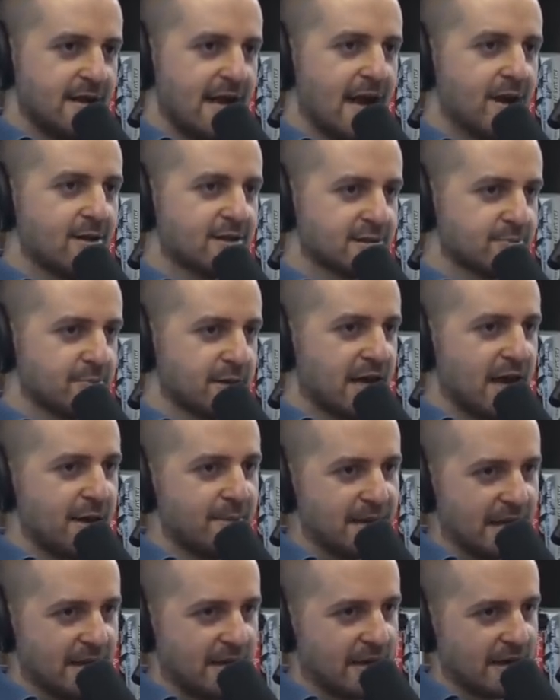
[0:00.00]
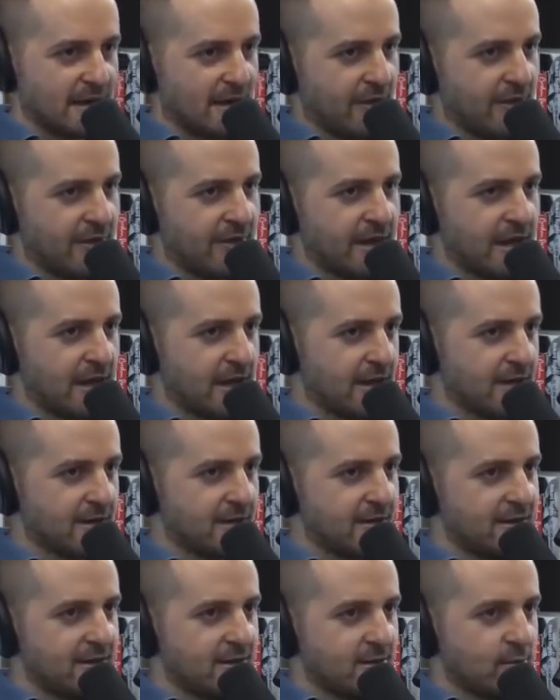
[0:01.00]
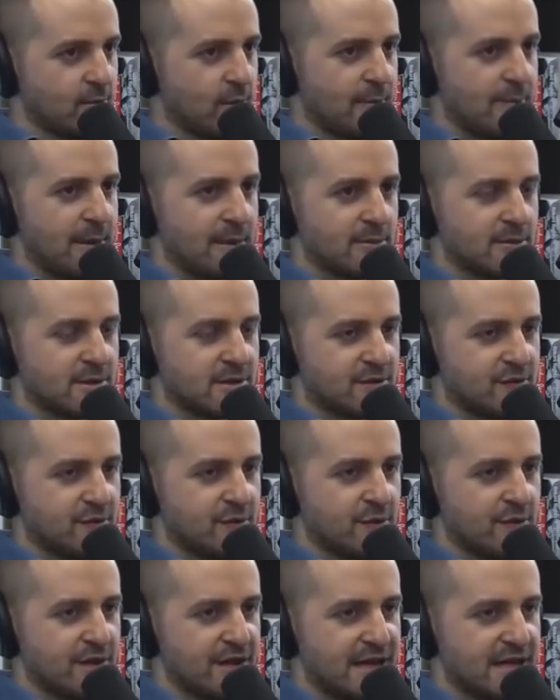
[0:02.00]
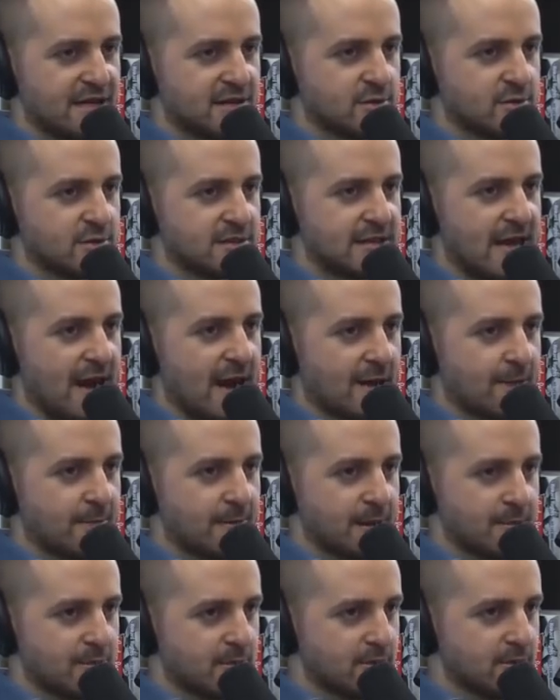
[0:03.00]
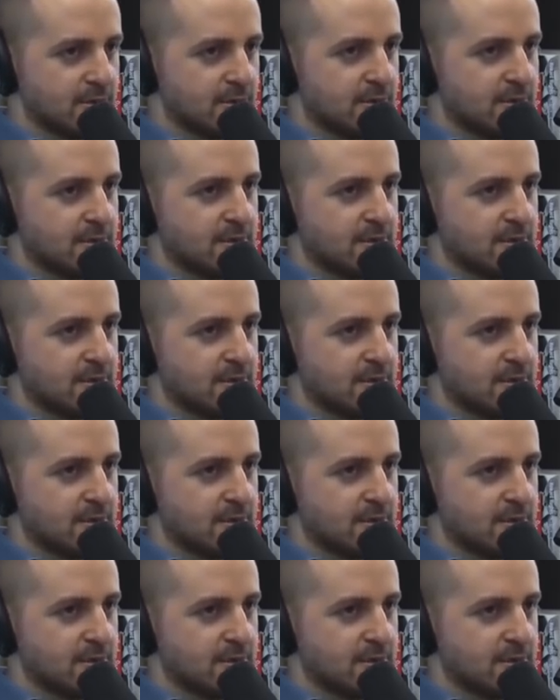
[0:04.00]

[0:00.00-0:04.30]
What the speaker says: Now it's becoming like a thing where people just feel the need to attack people.